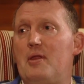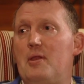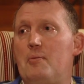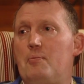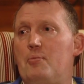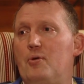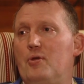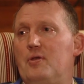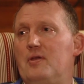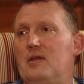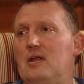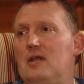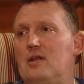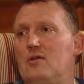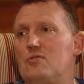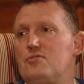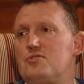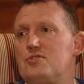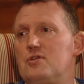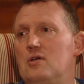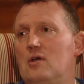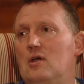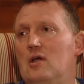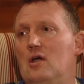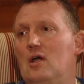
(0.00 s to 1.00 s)
They put
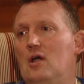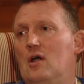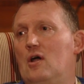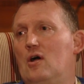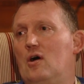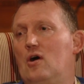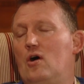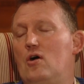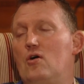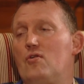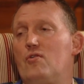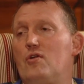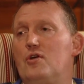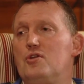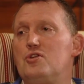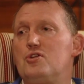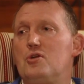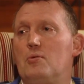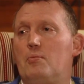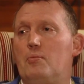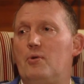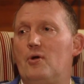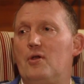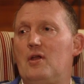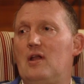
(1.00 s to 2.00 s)
needles all around
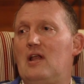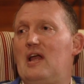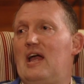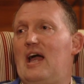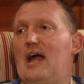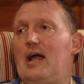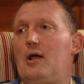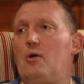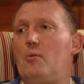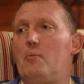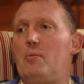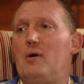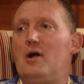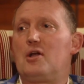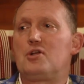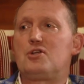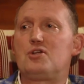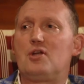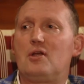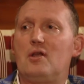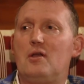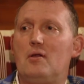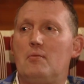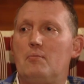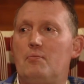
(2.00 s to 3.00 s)
your body like acupuncture,
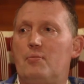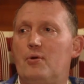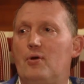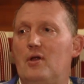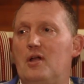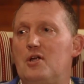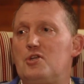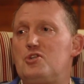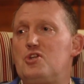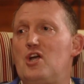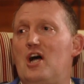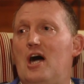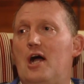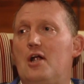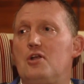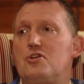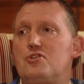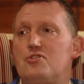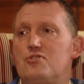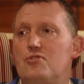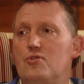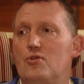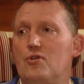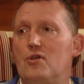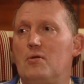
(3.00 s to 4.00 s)
and then put a
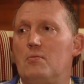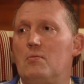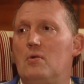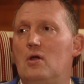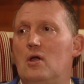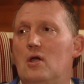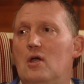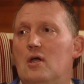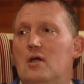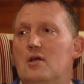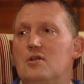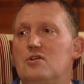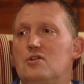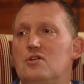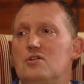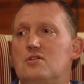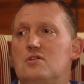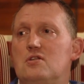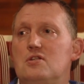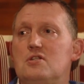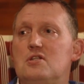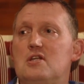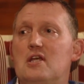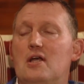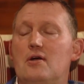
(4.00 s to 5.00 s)
charge through them just
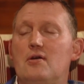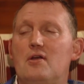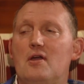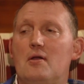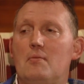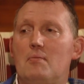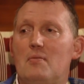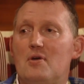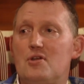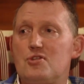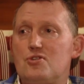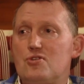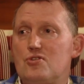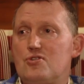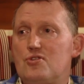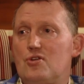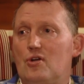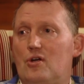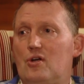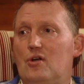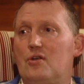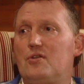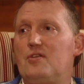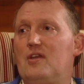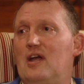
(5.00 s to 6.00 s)
to see how your muscles are
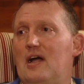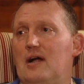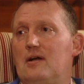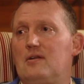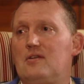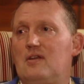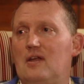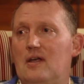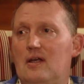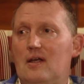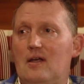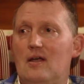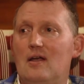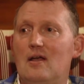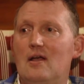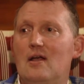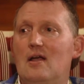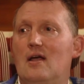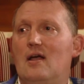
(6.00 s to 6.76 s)
conducting.